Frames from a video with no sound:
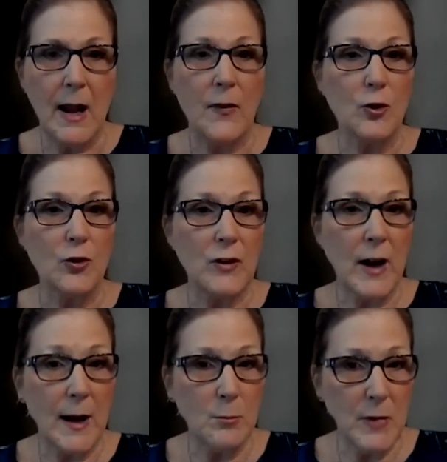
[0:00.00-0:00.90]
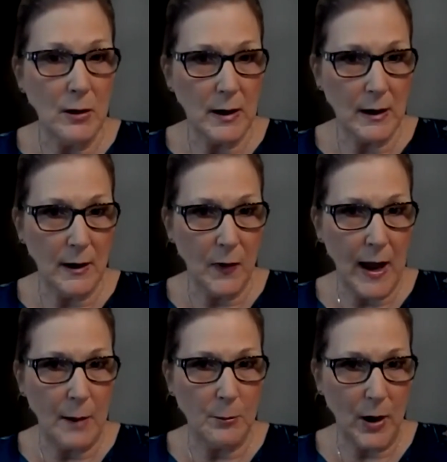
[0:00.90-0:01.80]
And there's 10 million in
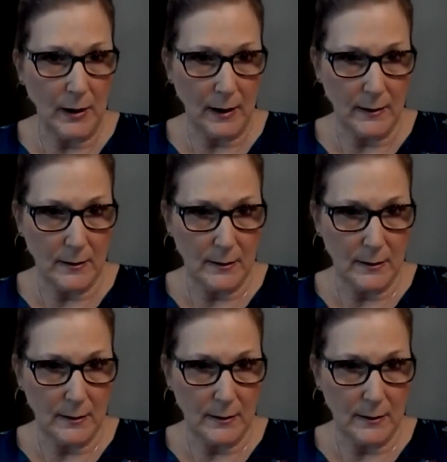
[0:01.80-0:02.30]
that bucket